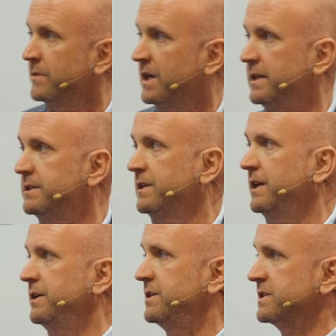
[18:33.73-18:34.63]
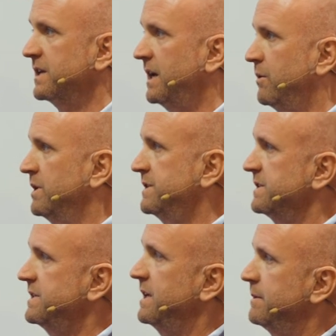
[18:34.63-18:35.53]
And then to let you decide what
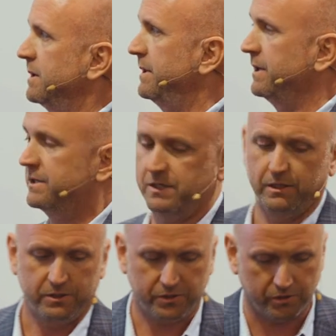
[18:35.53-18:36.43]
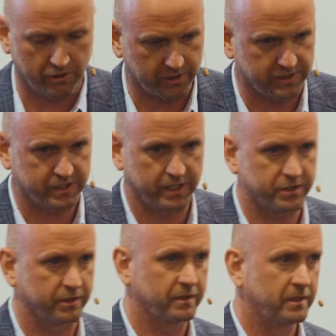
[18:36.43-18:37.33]
sustainability means to your organization.